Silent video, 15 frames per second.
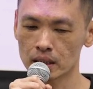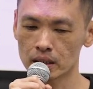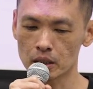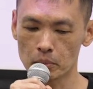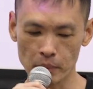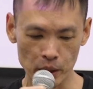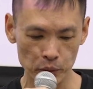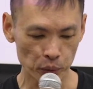The
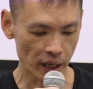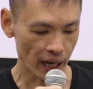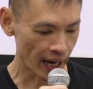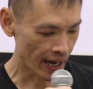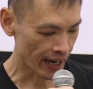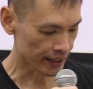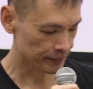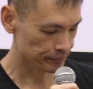men we
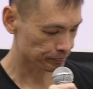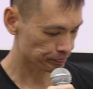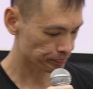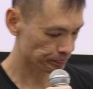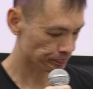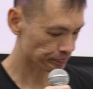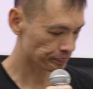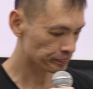had
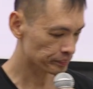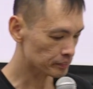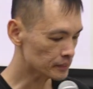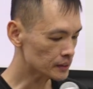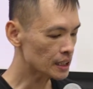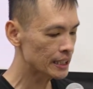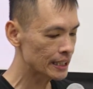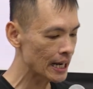
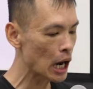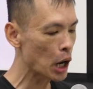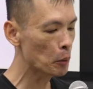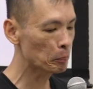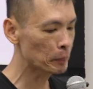now